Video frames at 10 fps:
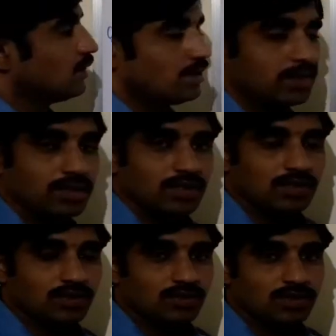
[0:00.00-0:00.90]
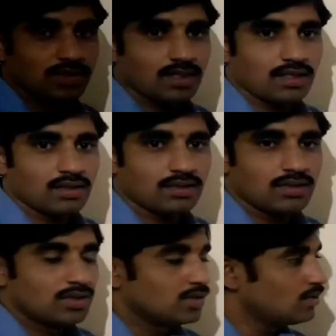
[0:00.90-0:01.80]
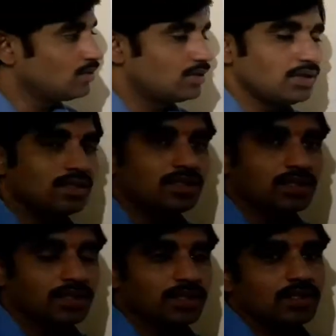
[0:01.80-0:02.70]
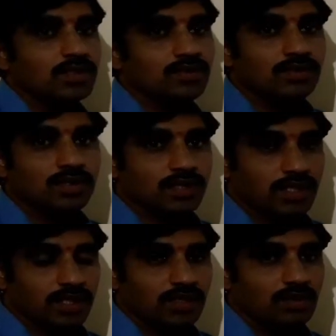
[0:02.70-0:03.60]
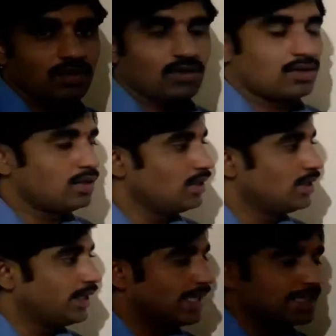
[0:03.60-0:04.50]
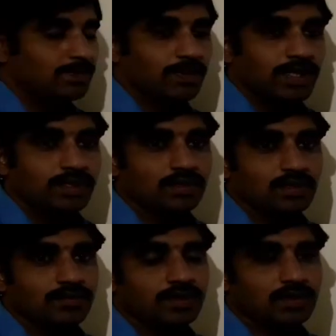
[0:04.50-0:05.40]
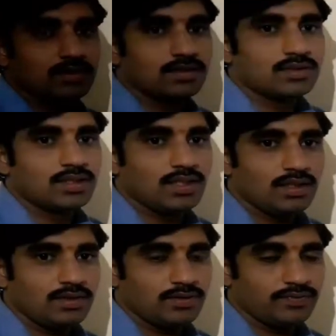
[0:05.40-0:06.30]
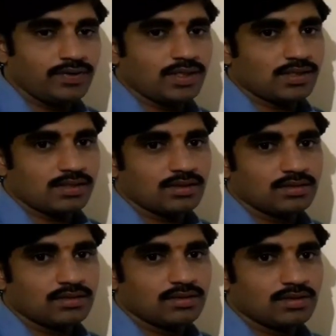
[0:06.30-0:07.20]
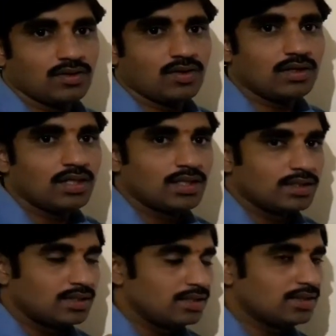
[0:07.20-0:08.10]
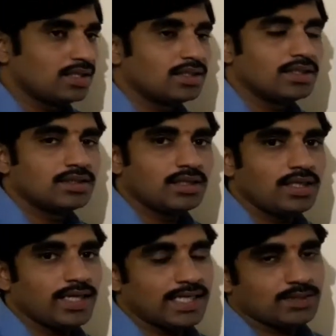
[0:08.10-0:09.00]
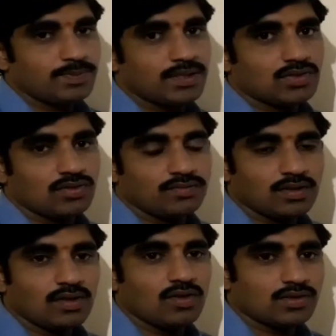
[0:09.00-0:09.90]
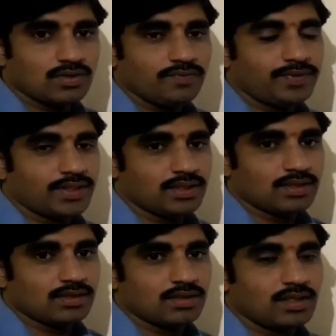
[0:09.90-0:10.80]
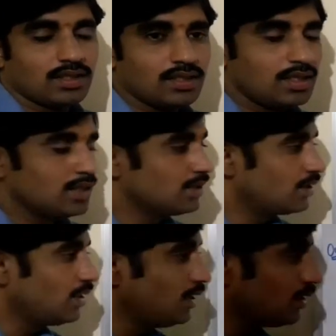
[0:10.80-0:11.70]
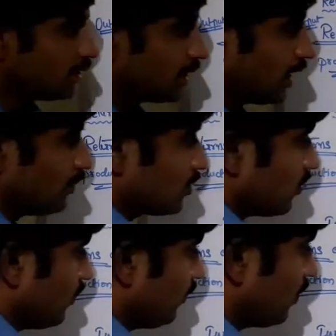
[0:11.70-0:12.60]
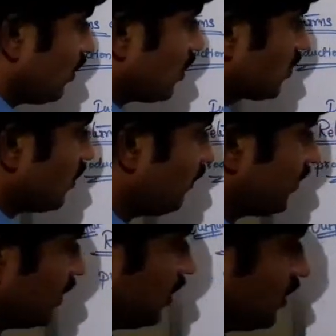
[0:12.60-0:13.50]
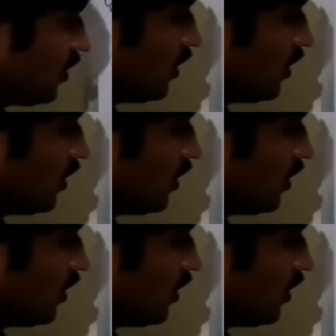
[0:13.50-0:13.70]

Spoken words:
returns to scale. So these returns to scale are explained with three ways, or these are the three aspects of the loss of returns. There are three types of loss of returns,